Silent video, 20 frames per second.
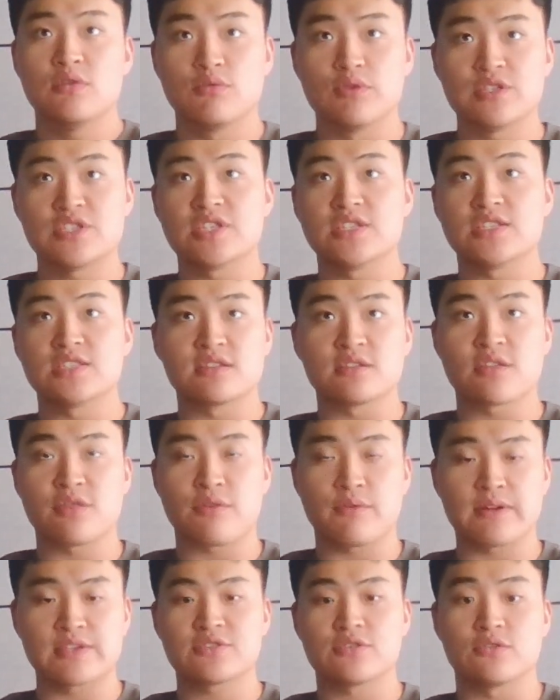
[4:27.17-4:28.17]
which is the
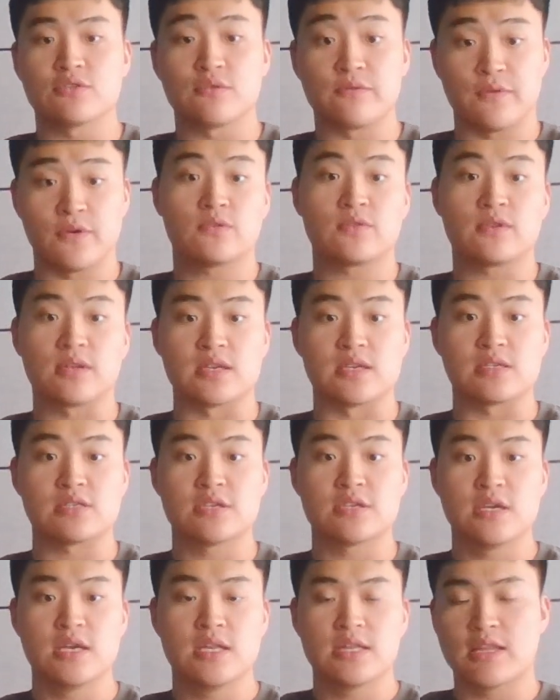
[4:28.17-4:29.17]
threshold
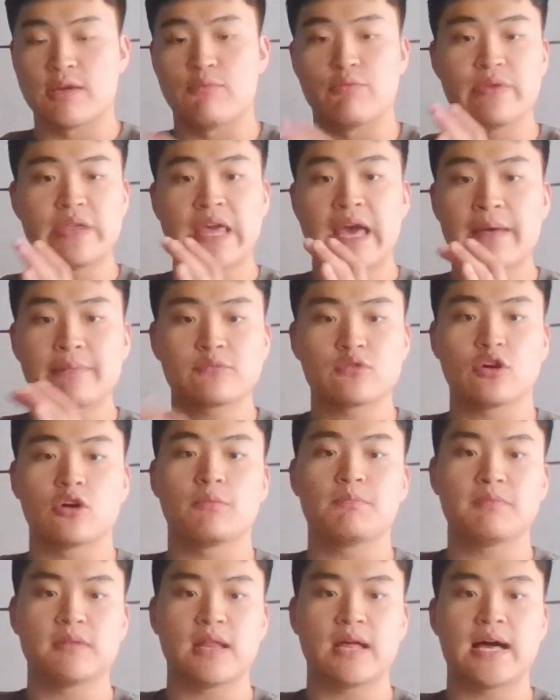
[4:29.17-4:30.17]
voltage, then we have to
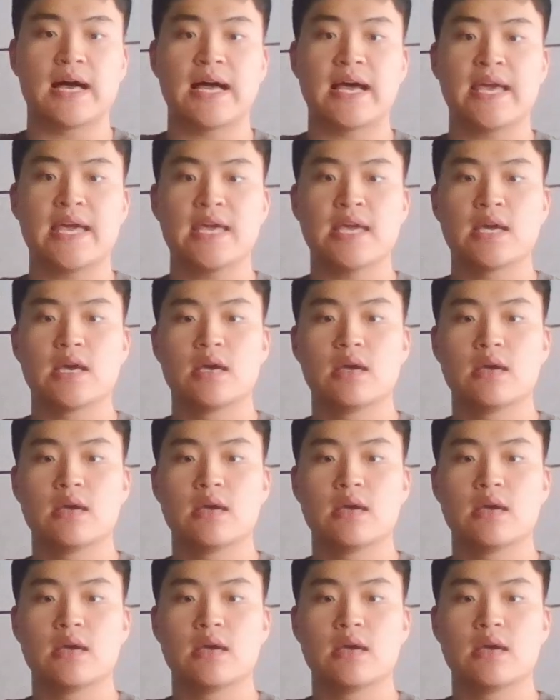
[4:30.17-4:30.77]
apply